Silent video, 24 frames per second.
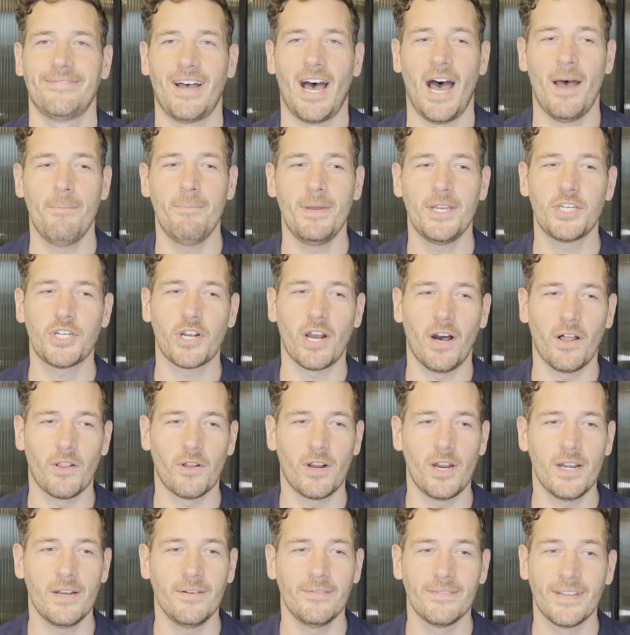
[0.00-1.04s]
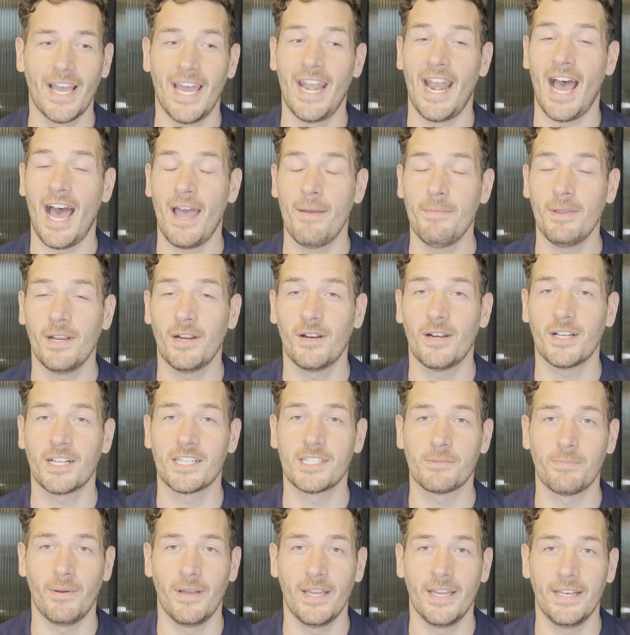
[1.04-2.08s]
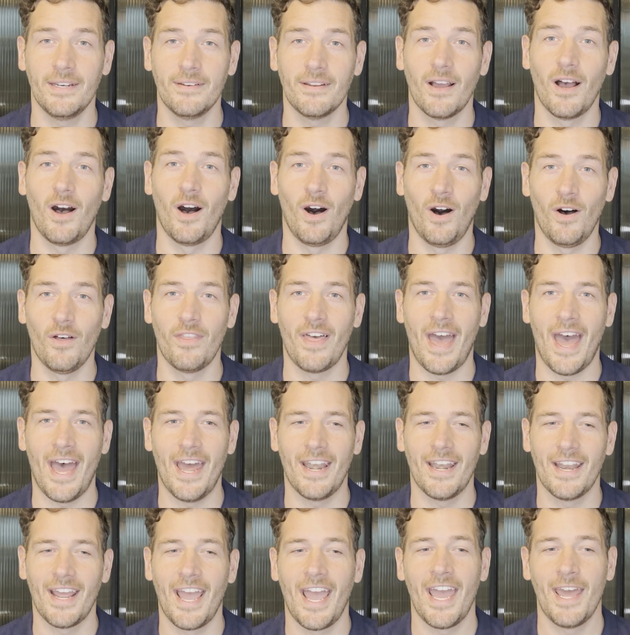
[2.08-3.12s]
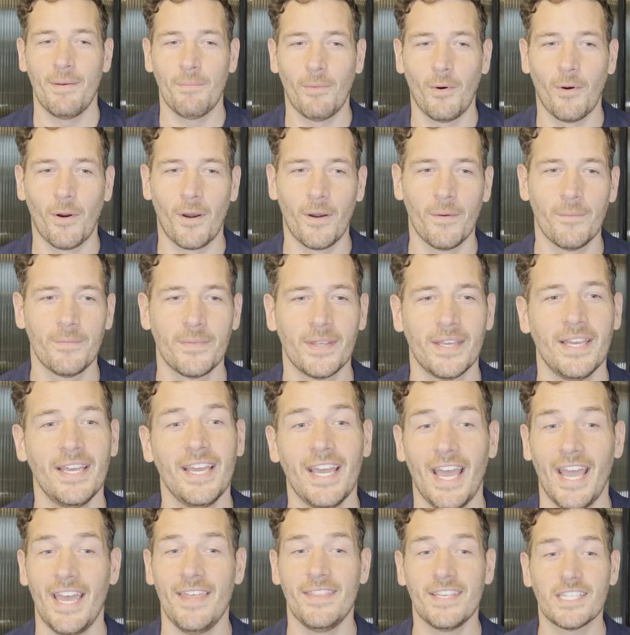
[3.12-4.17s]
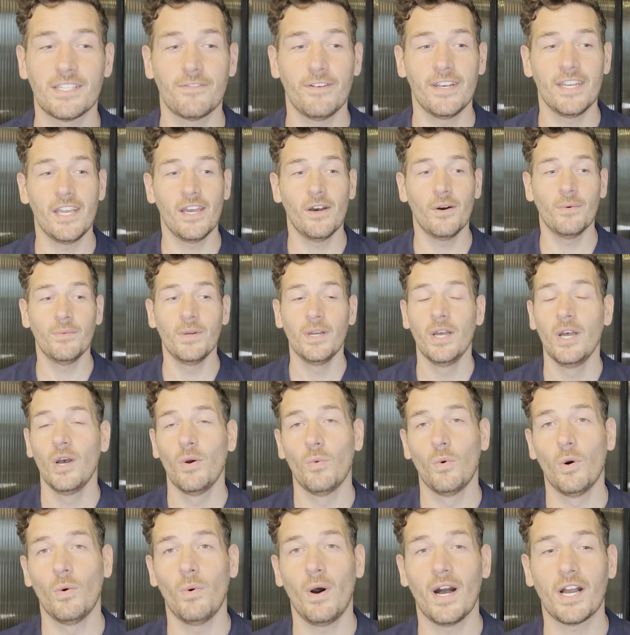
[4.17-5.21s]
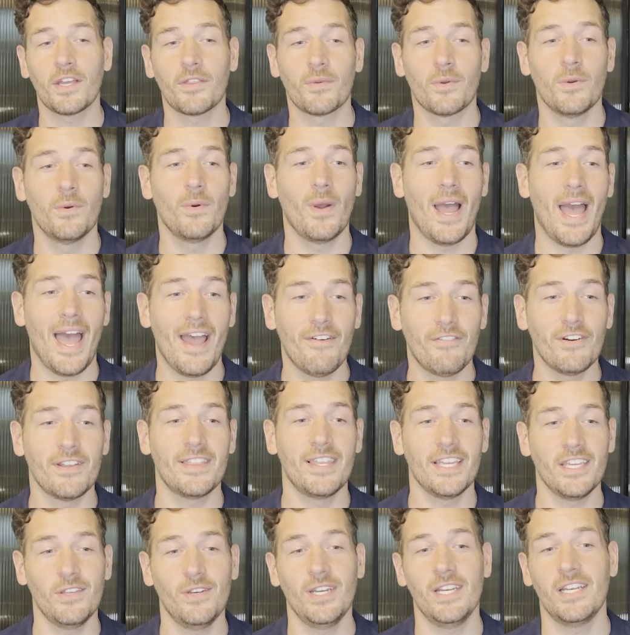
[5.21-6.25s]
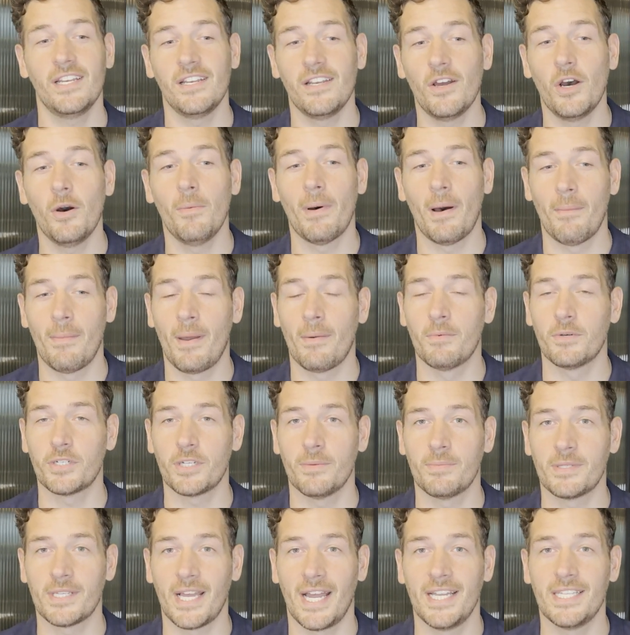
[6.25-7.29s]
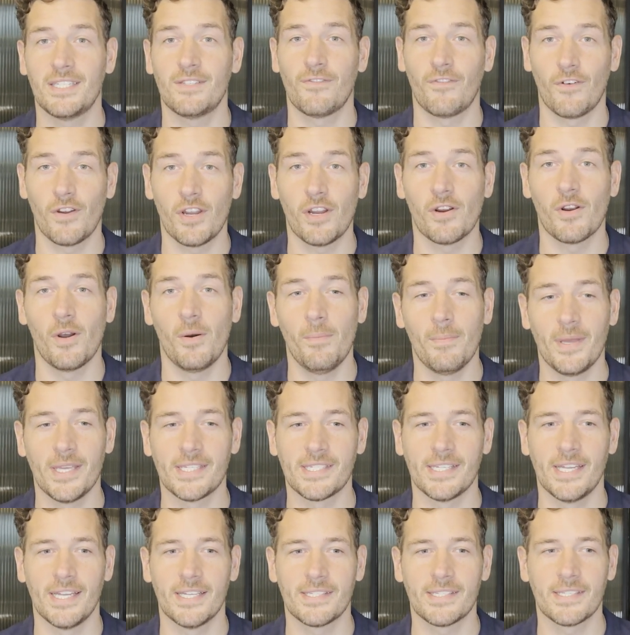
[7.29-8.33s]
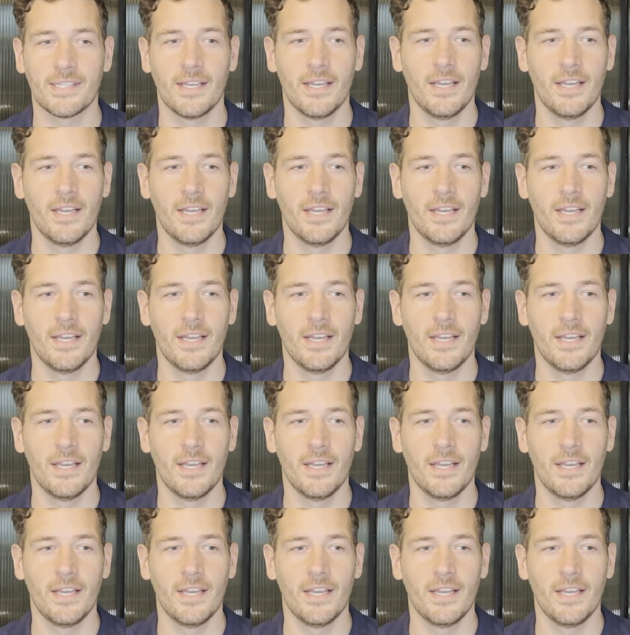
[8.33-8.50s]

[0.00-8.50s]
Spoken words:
I'm Mitch Collard, and I'm here to explain all that and more. In this video, we'll walk through everything you need to know about membership sites for your own business.